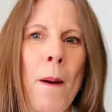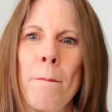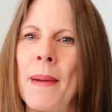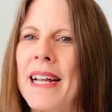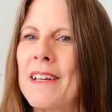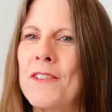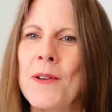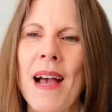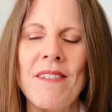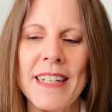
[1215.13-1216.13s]
But if
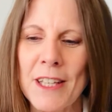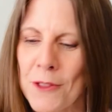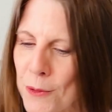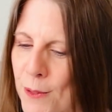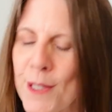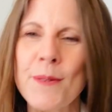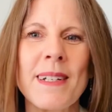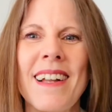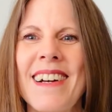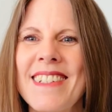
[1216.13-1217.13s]
you have any thoughts you
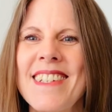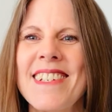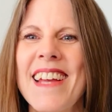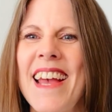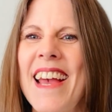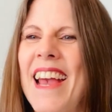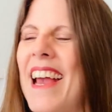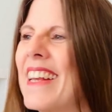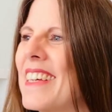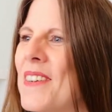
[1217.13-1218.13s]
would like to share,
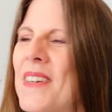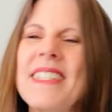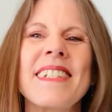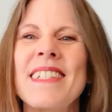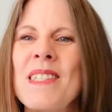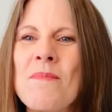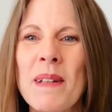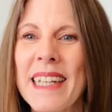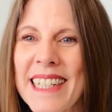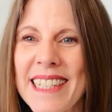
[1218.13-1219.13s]
any questions,
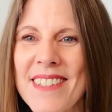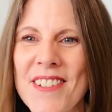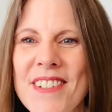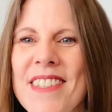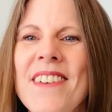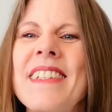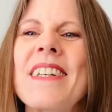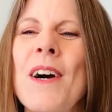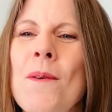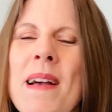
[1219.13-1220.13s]
please do so in the
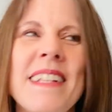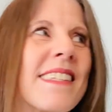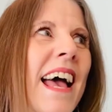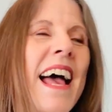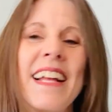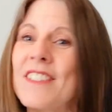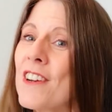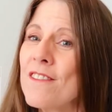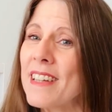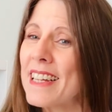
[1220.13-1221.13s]
comments. And
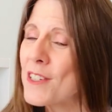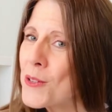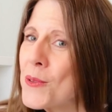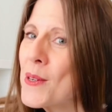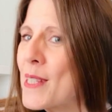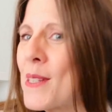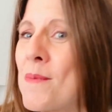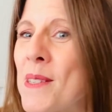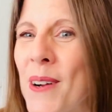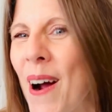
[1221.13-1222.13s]
don't forget to
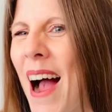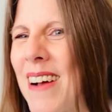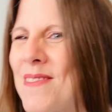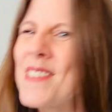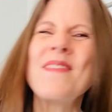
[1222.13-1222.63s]
subscribe to